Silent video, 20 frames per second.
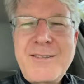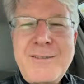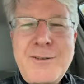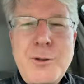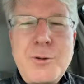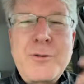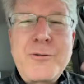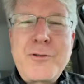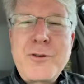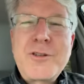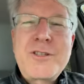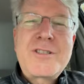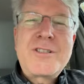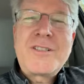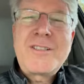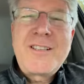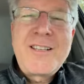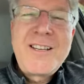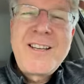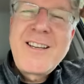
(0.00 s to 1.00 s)

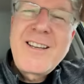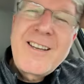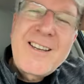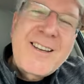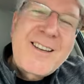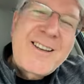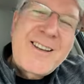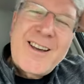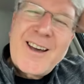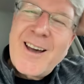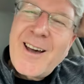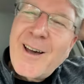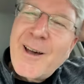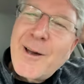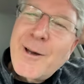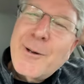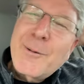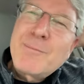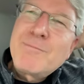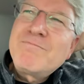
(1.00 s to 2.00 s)
universal
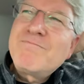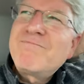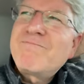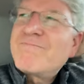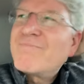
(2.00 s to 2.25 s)
um,